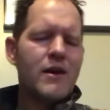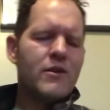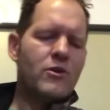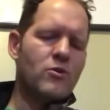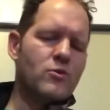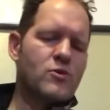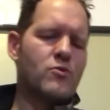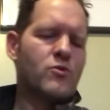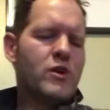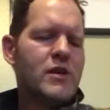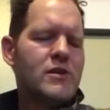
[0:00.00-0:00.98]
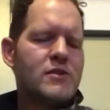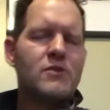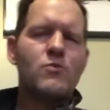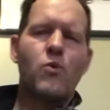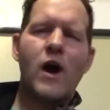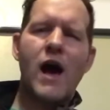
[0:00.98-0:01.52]
knows the
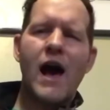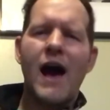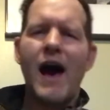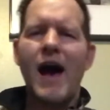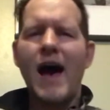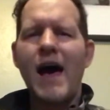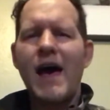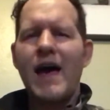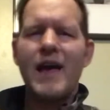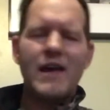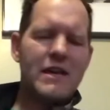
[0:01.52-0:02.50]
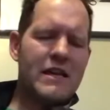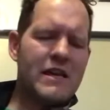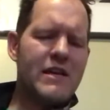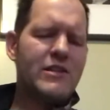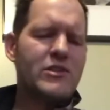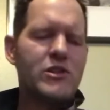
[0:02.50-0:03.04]
reason why
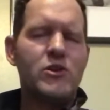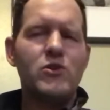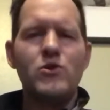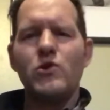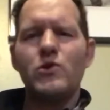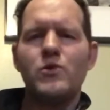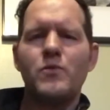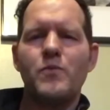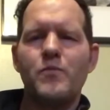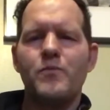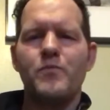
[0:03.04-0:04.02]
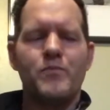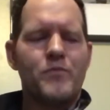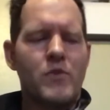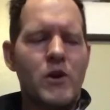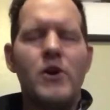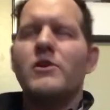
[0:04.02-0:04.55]
it's you,
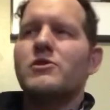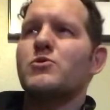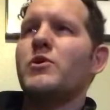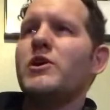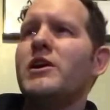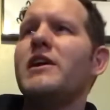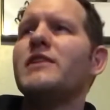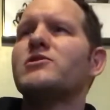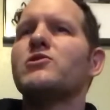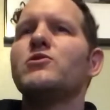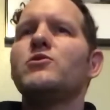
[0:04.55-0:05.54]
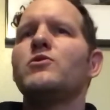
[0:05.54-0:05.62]
sweet Sue.